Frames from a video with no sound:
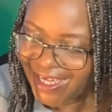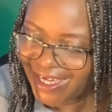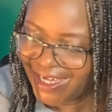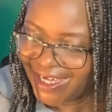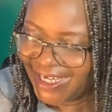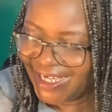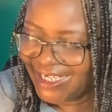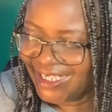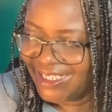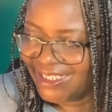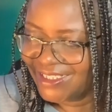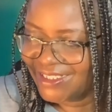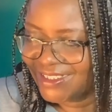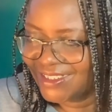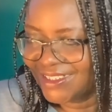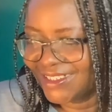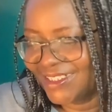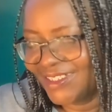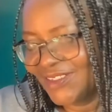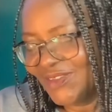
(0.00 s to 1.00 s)

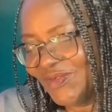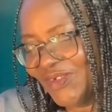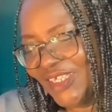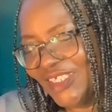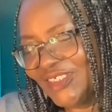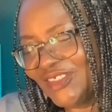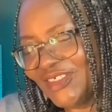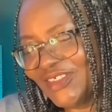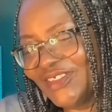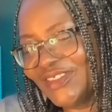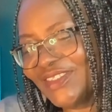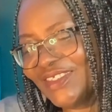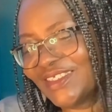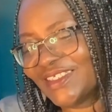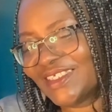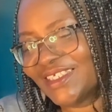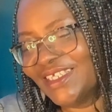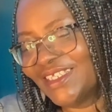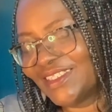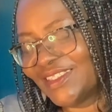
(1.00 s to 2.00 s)
Oh, my throat
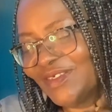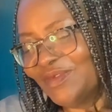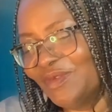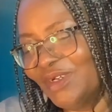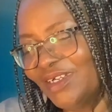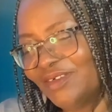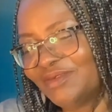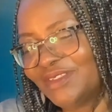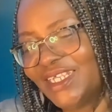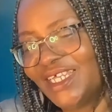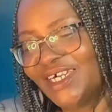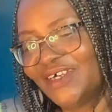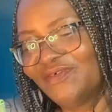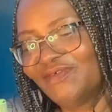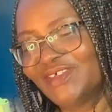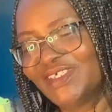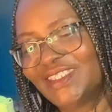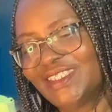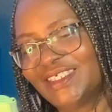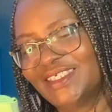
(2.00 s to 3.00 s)
is hurting, but I'm
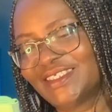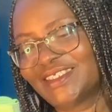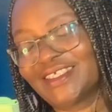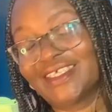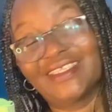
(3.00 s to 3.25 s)
loving this.